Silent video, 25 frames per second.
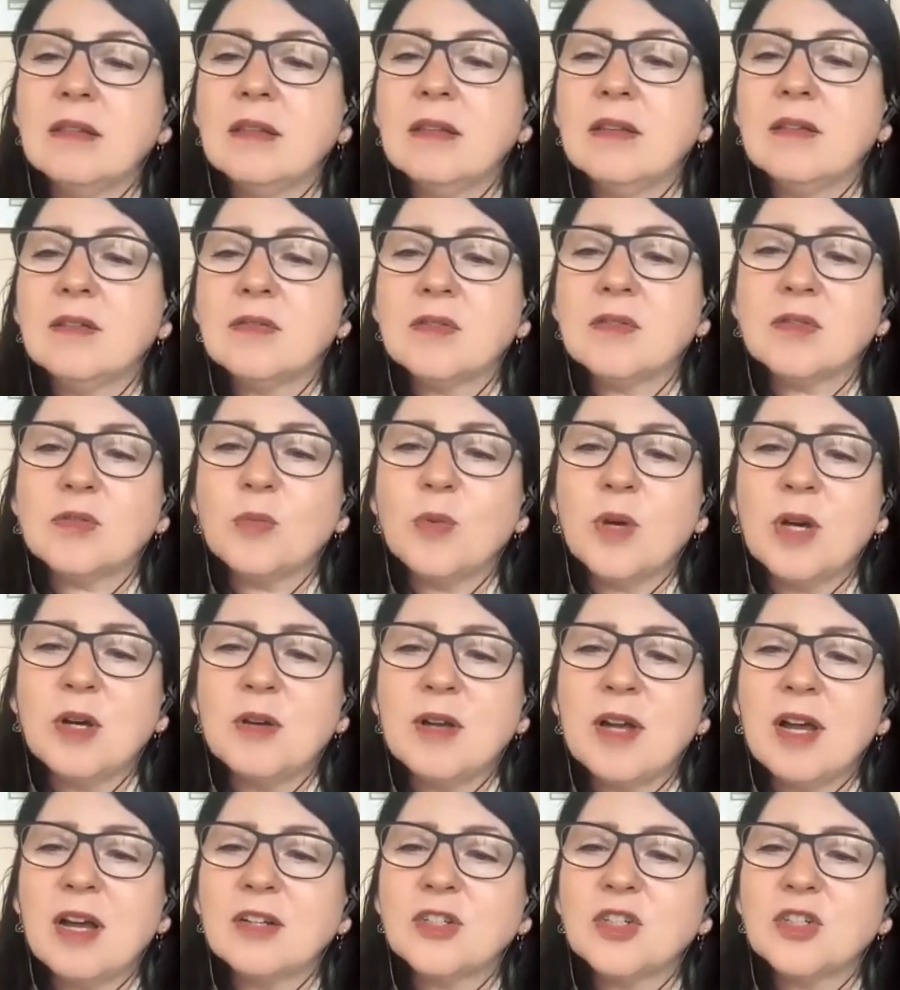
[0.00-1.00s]

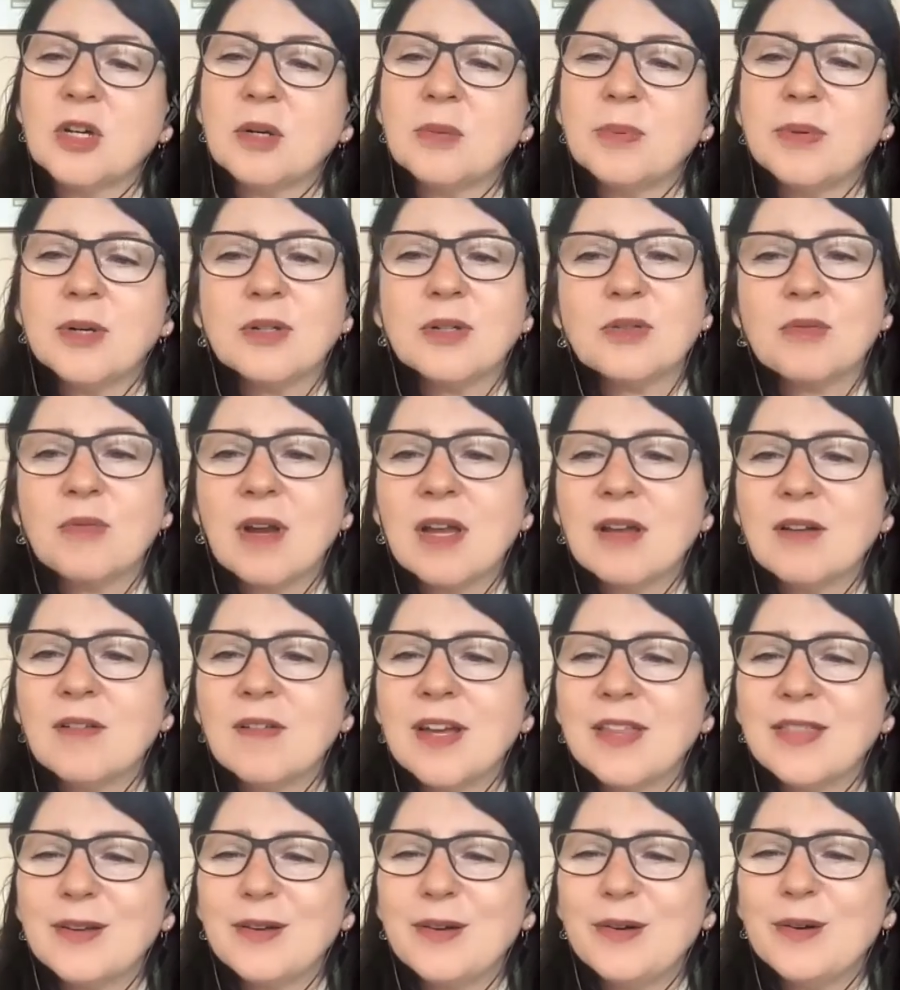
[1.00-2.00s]
October is right
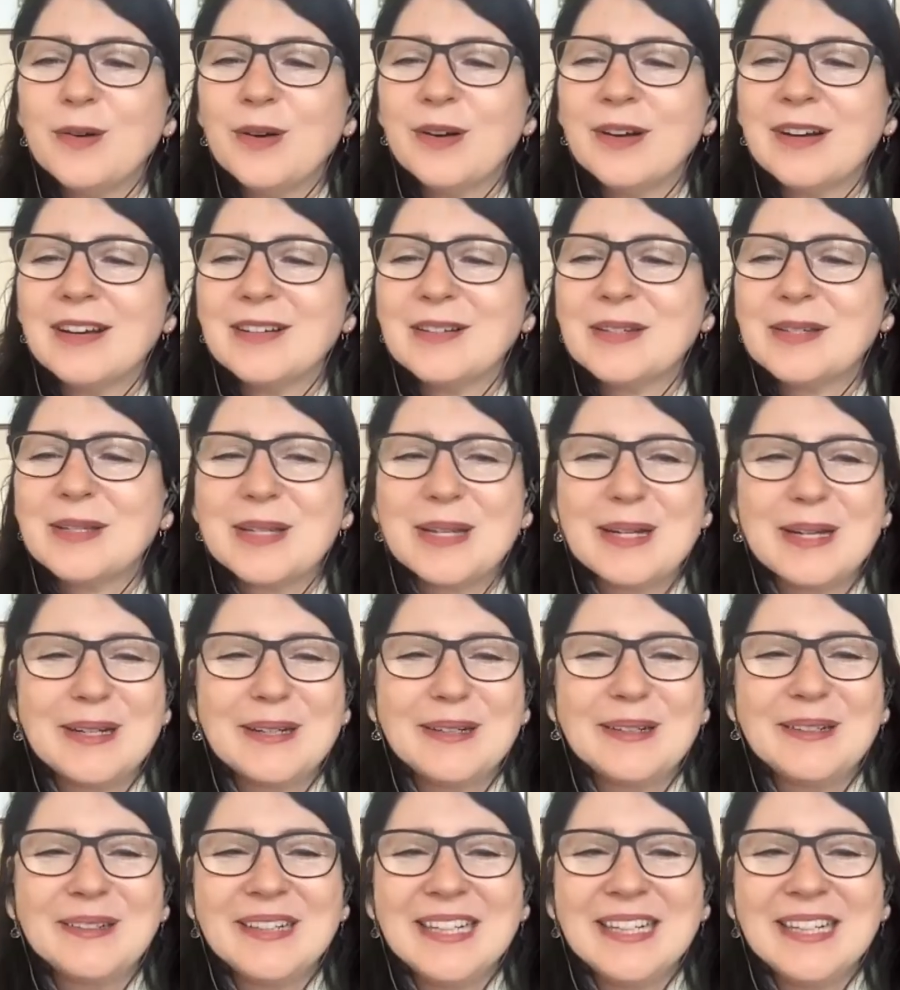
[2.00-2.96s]
around the corner. So